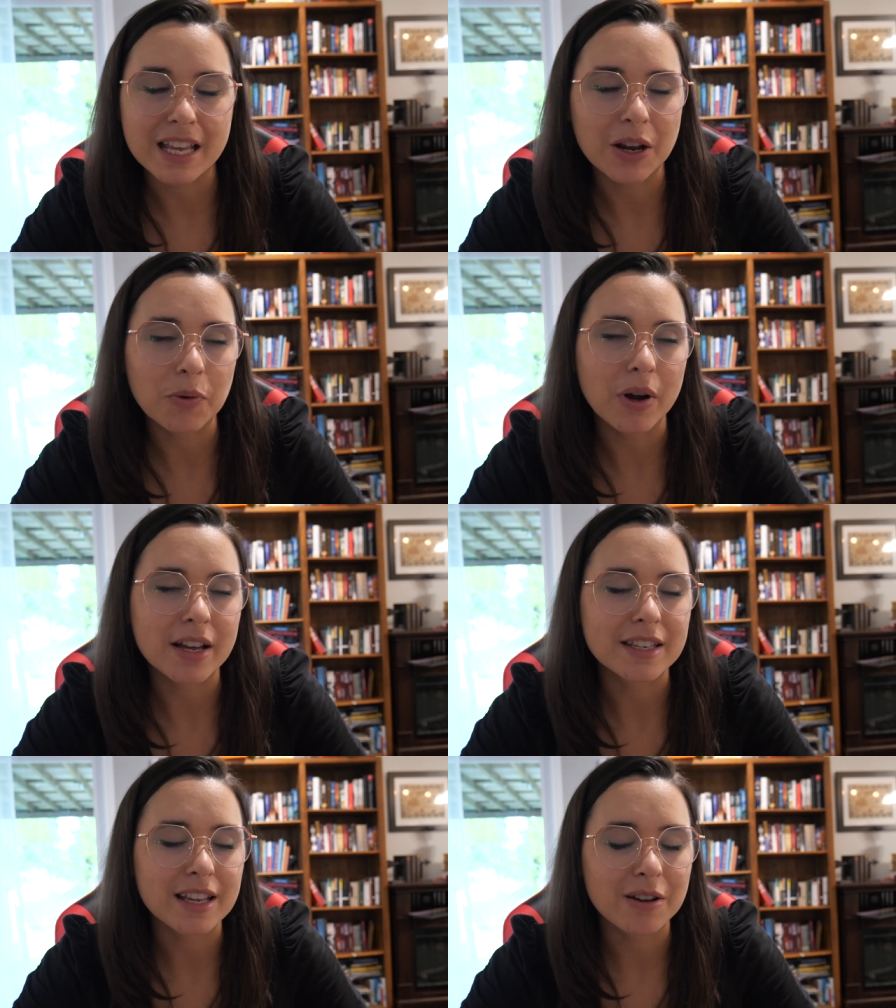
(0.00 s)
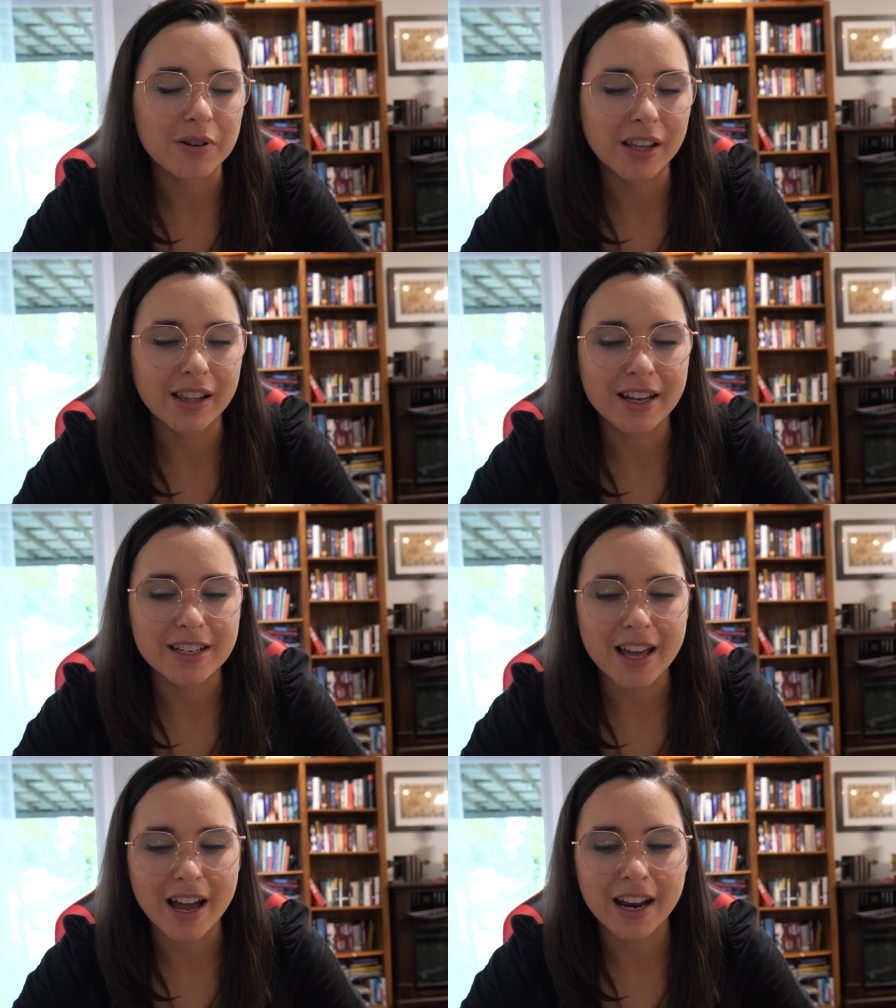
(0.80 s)
that it was. I really
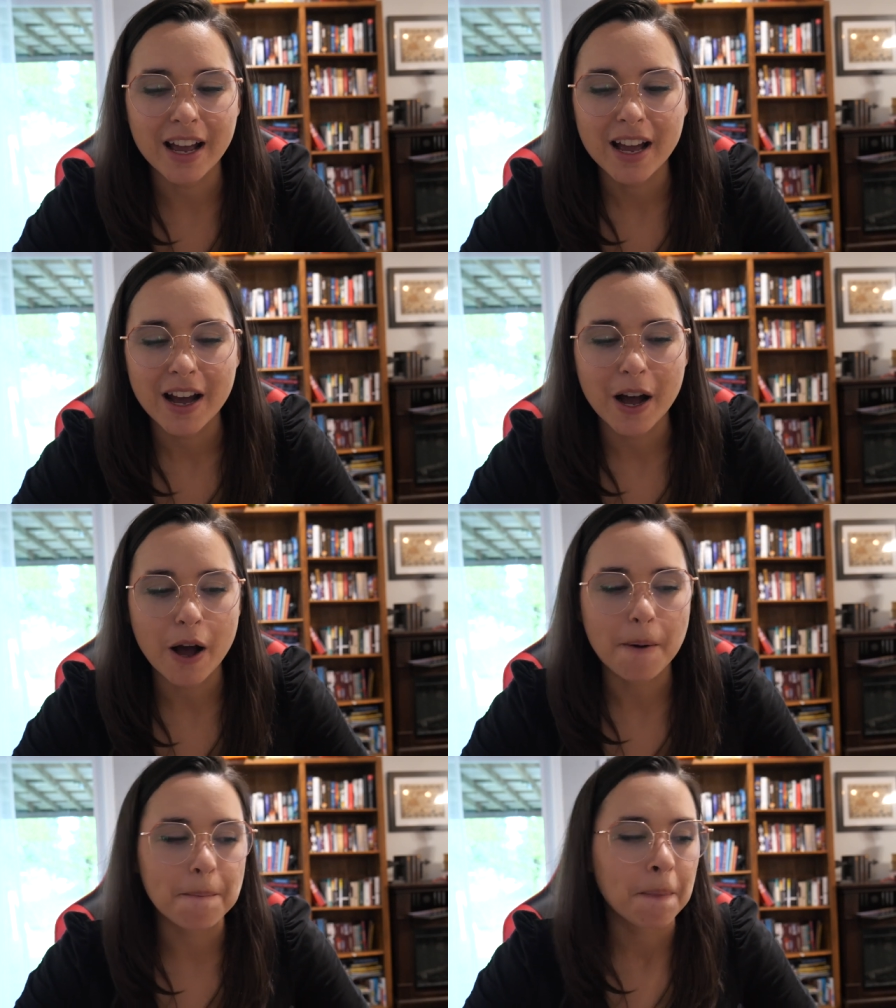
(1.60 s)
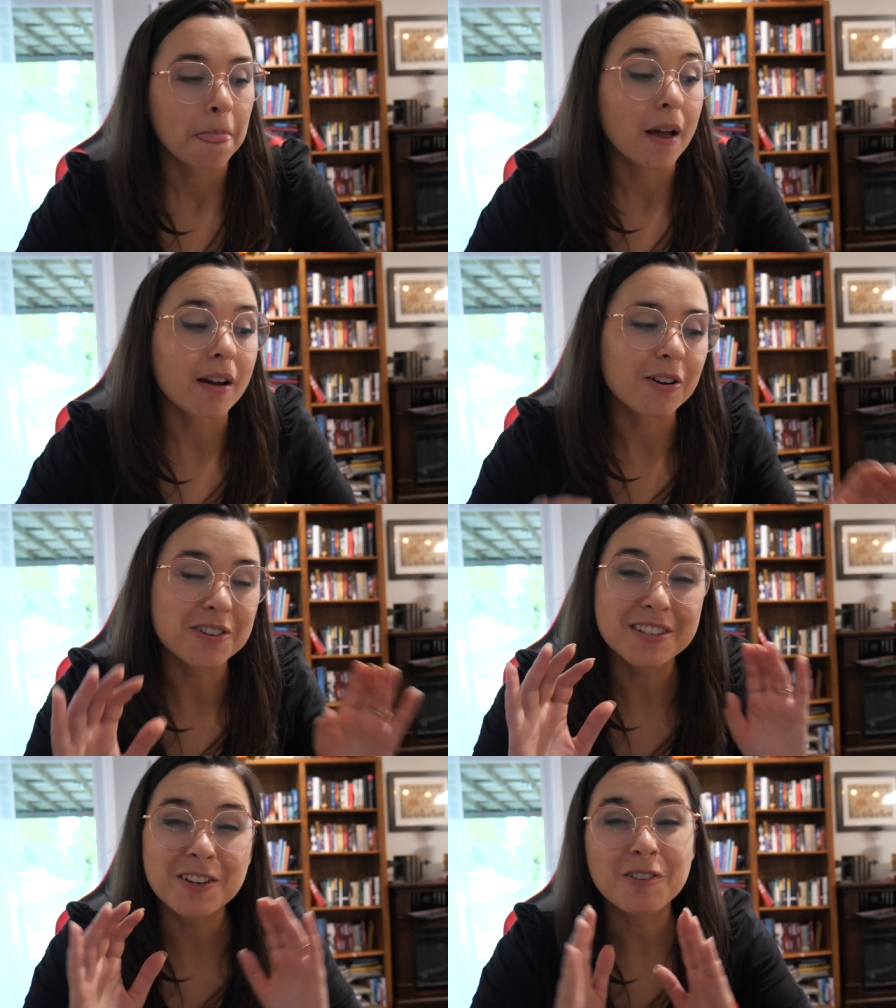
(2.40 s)
liked that. Um, I
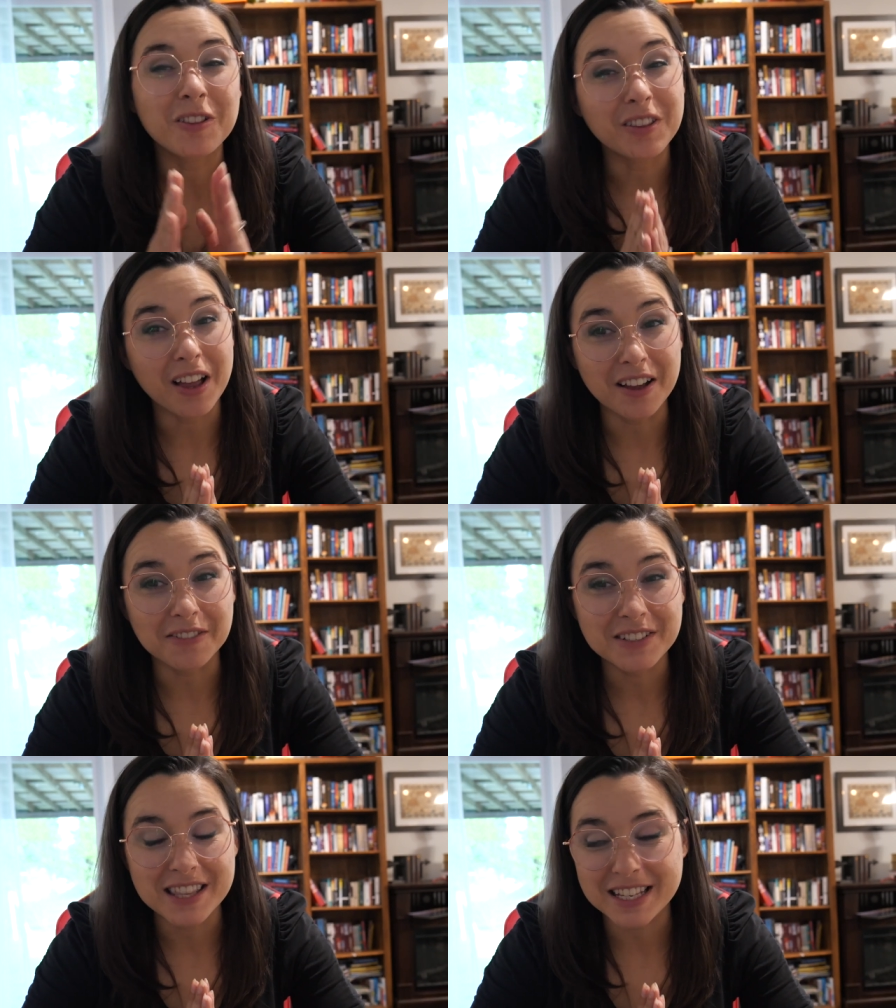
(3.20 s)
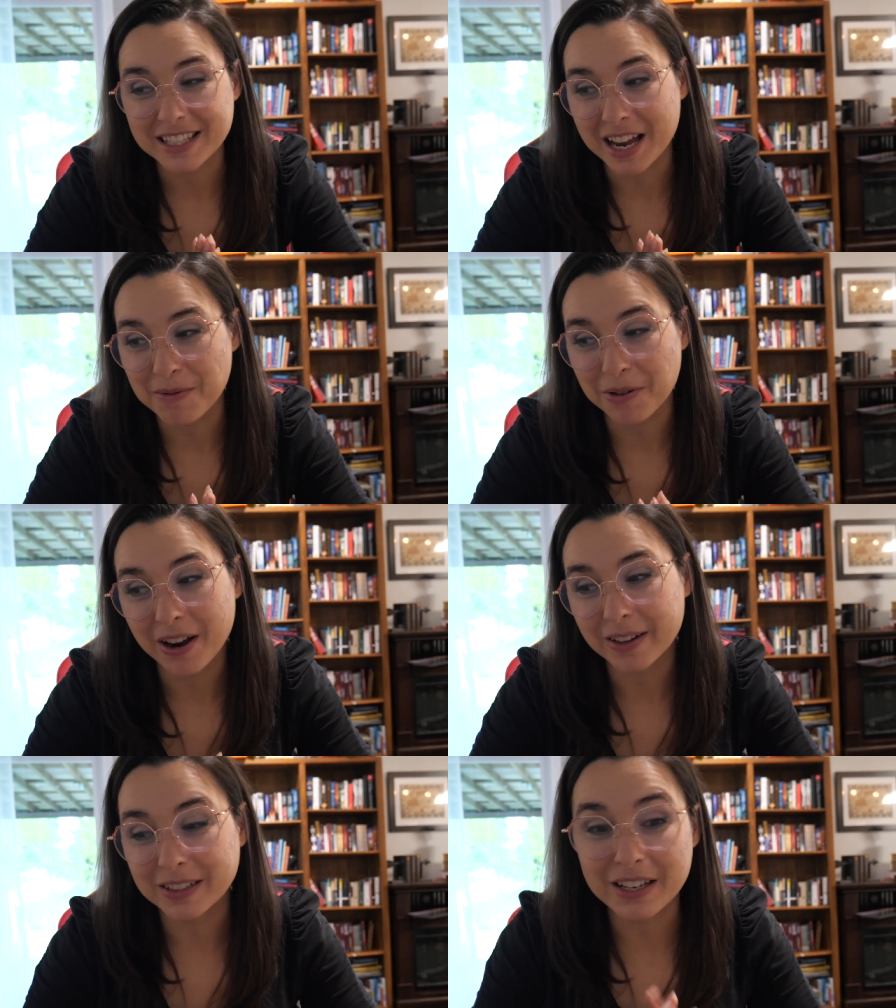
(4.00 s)
also loved this time
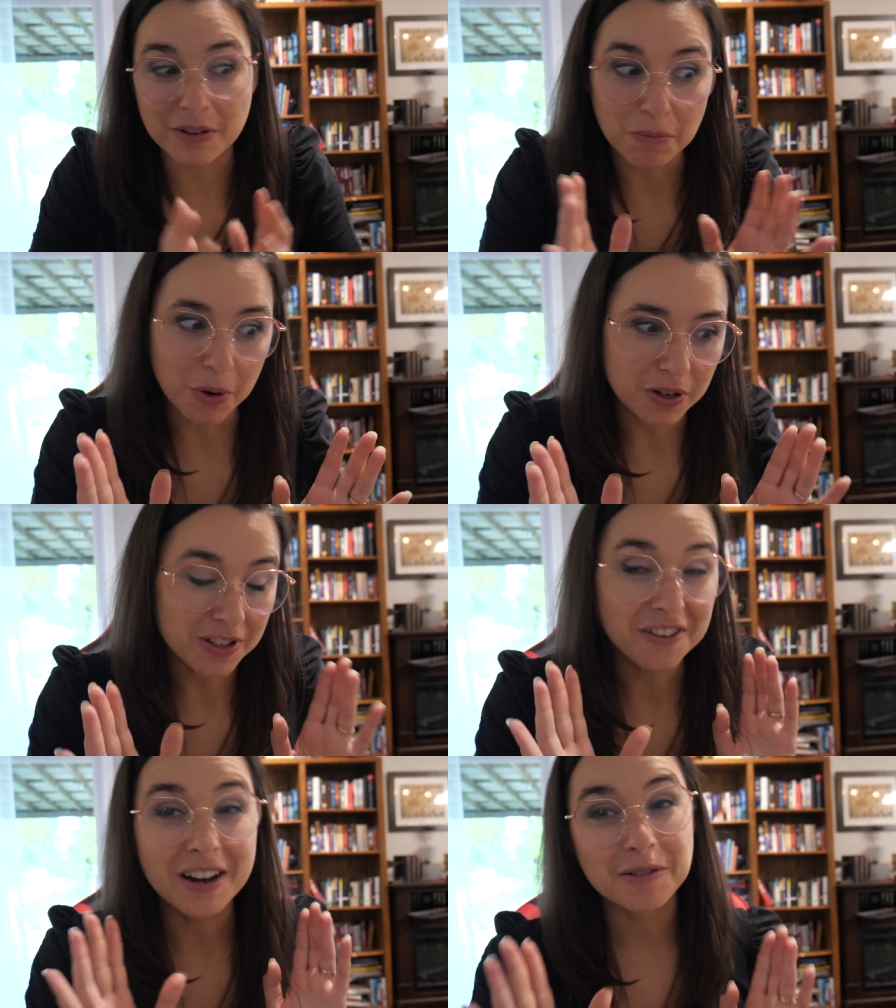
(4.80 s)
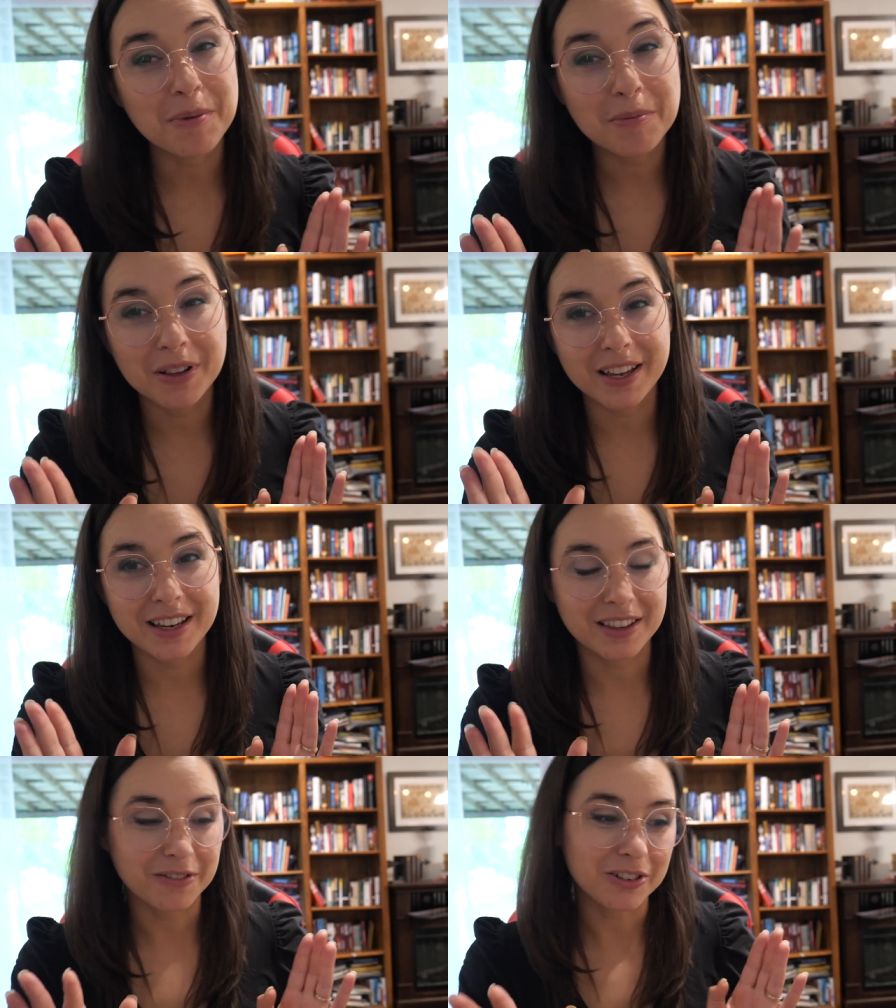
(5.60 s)
around even more so. I remember
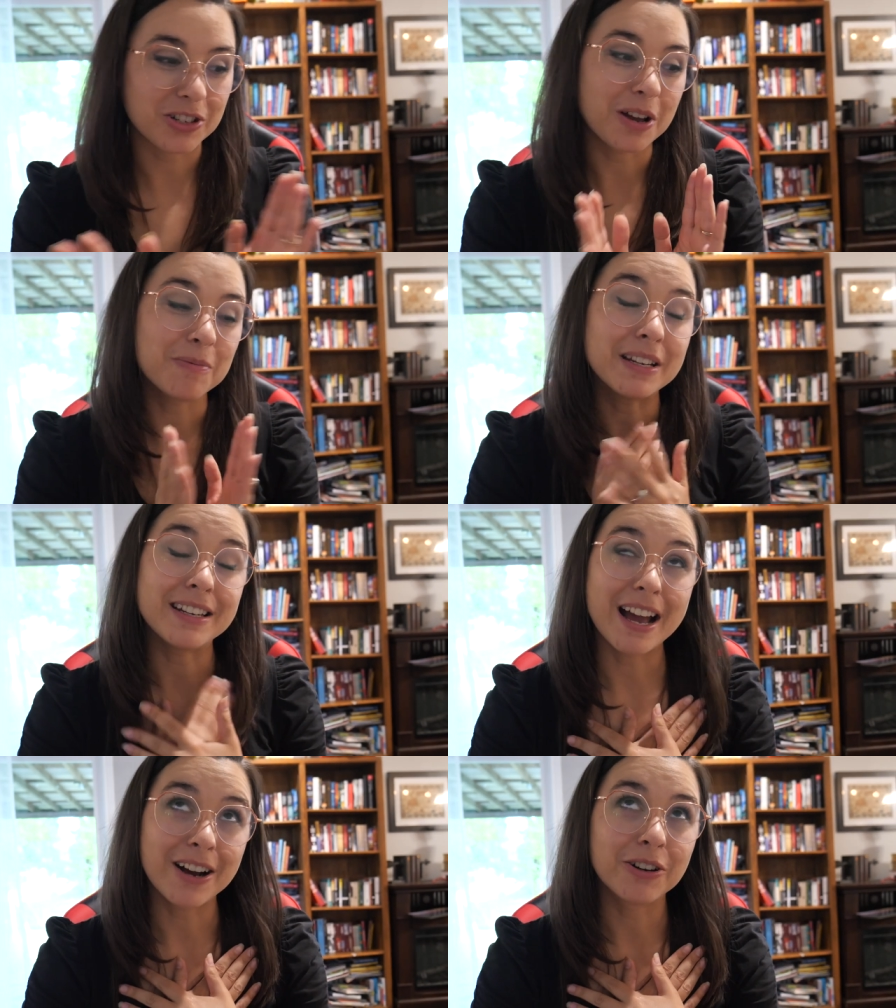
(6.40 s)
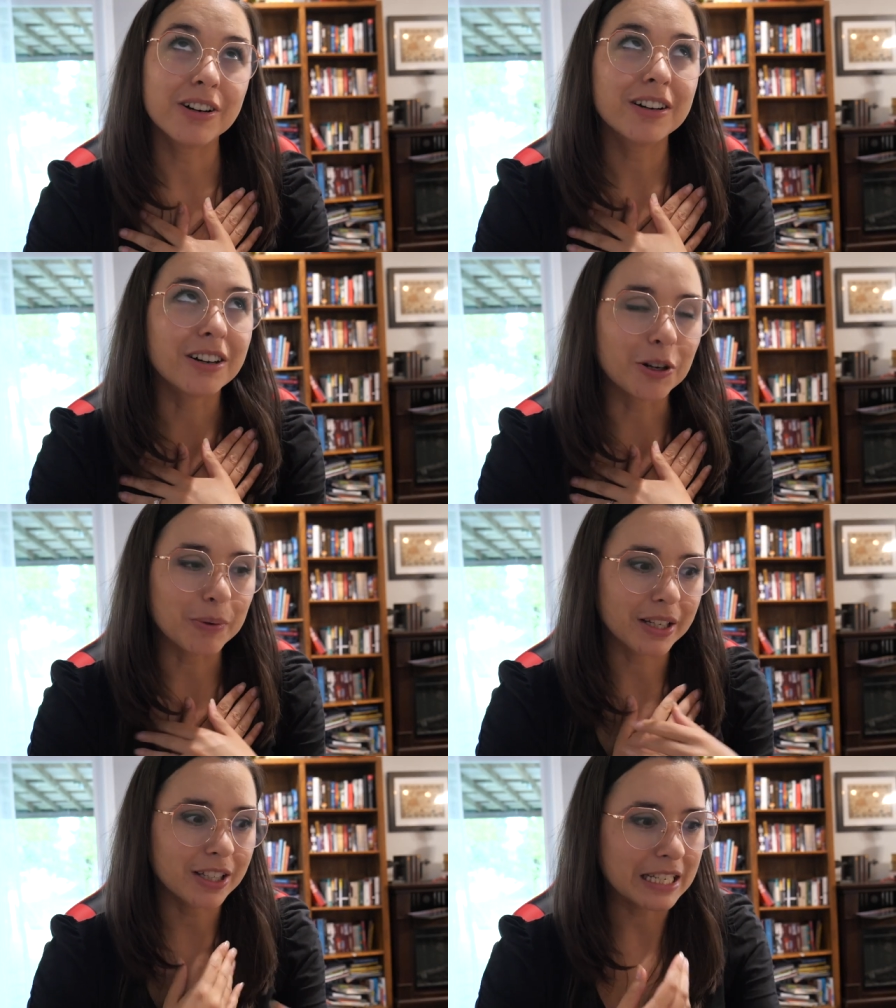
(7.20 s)
liking it the first time, but now, oh
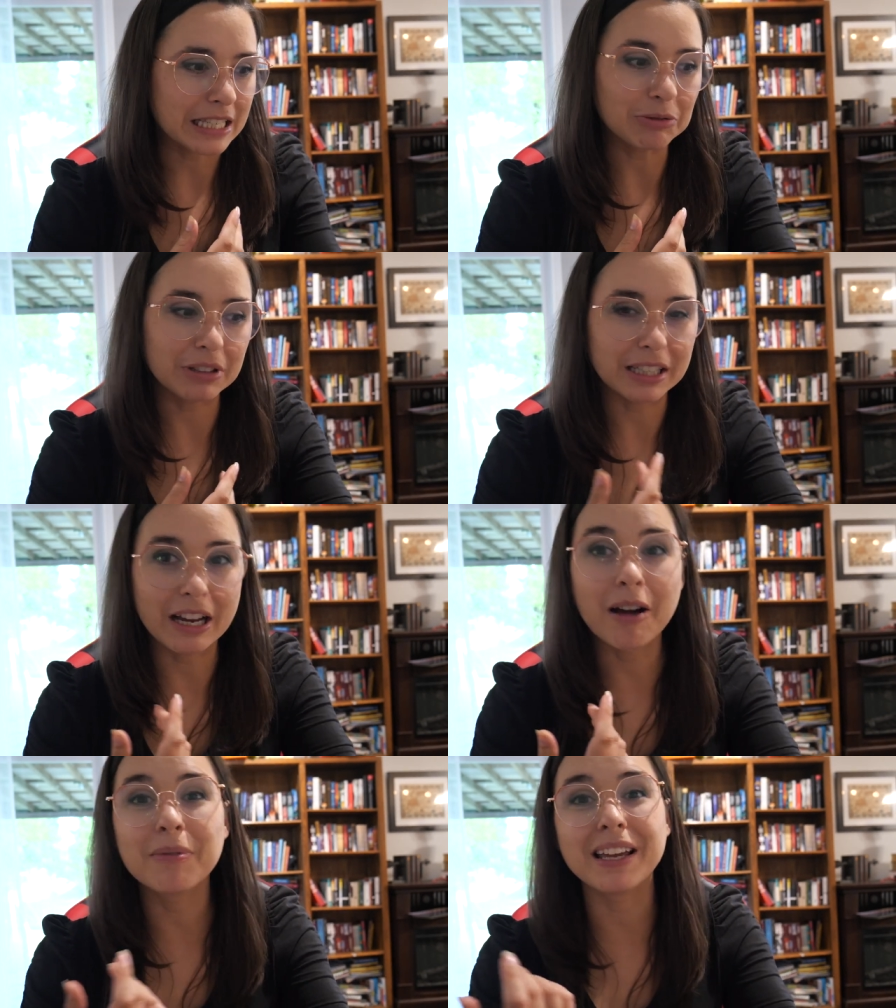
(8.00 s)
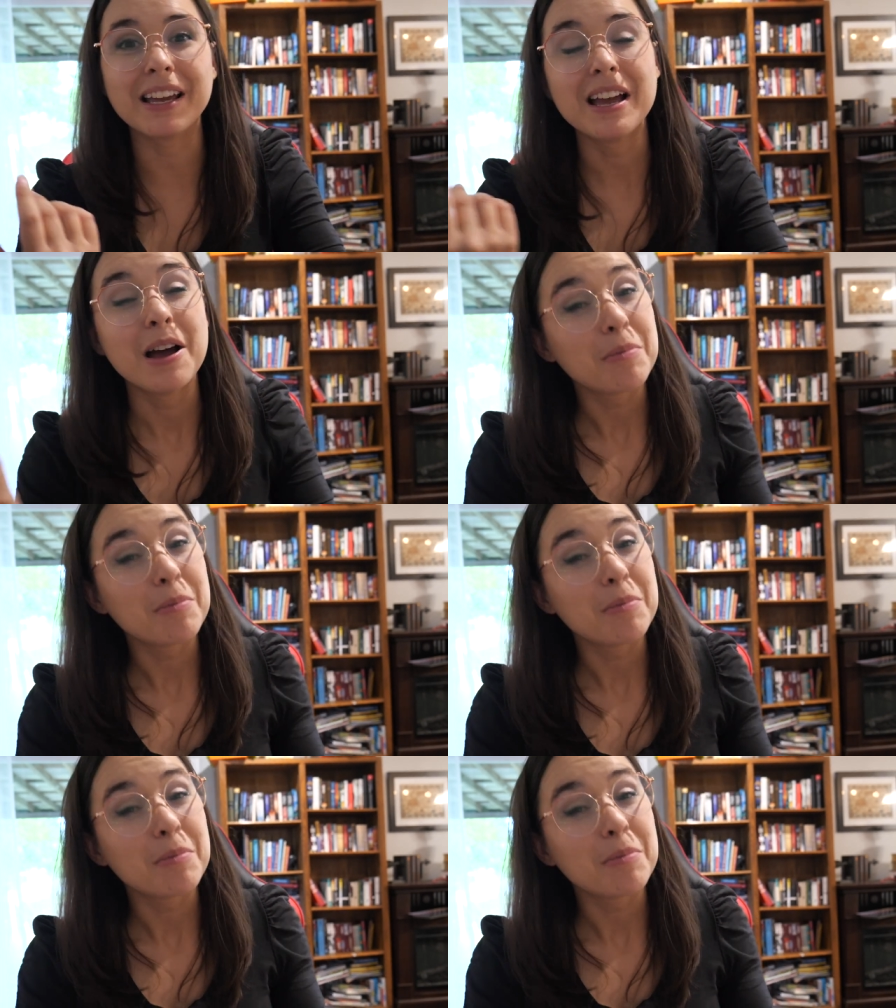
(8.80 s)
my goodness, it really got me.